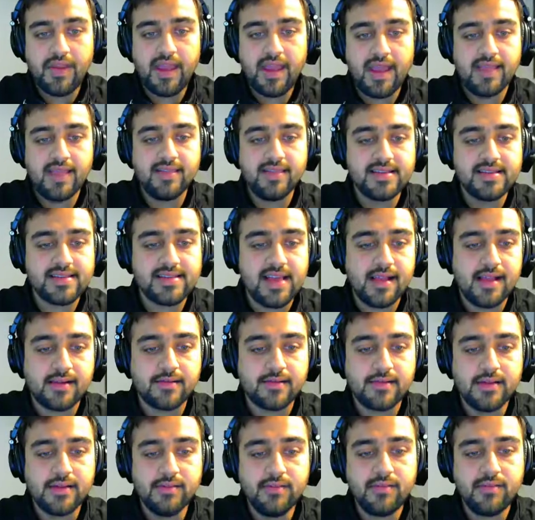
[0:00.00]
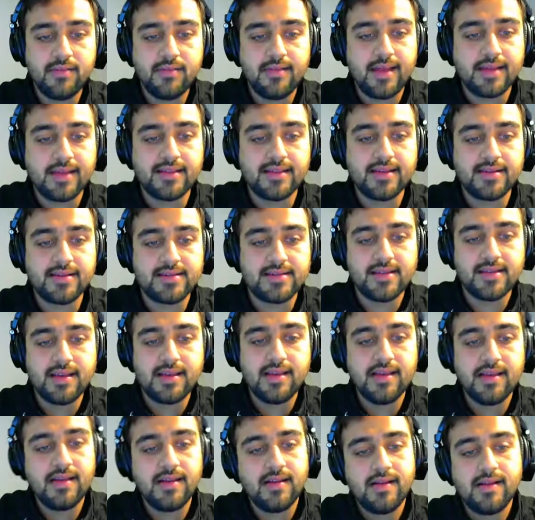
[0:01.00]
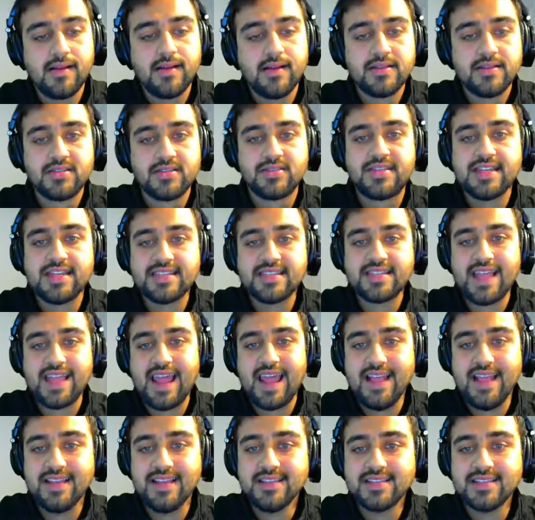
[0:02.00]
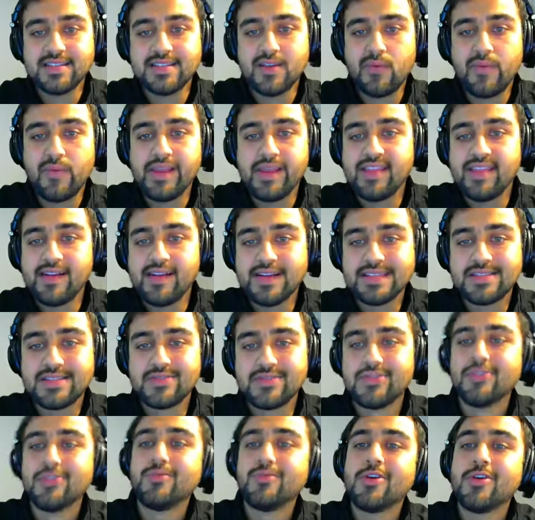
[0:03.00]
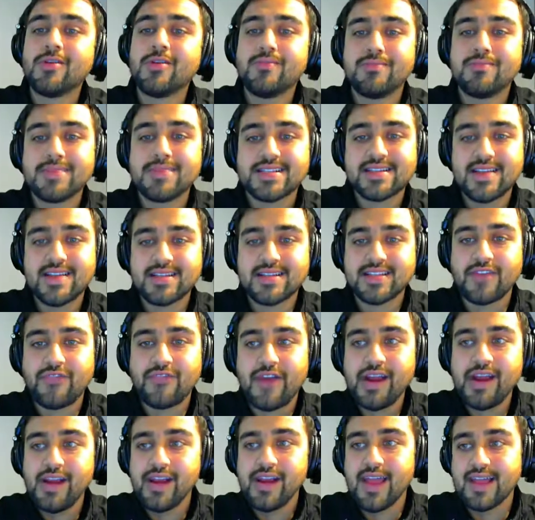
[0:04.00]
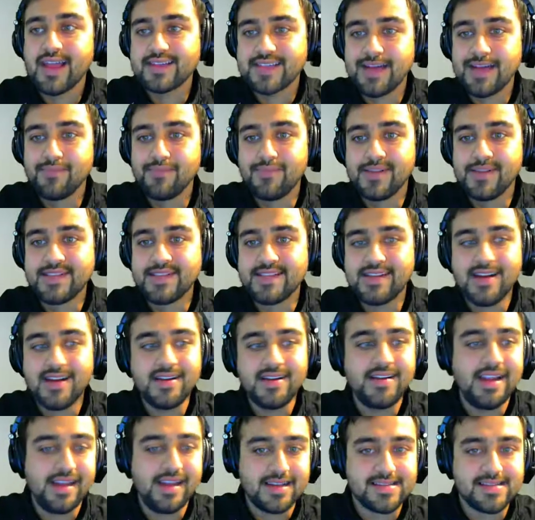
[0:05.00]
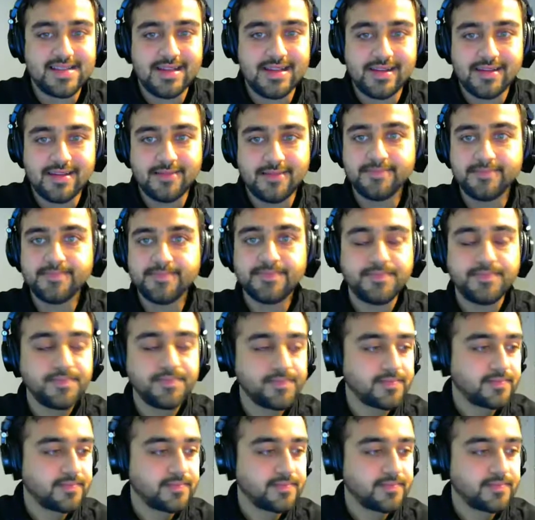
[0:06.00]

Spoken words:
So we end this algorithm like this. So this ends when there is no more misclassified examples in our data set.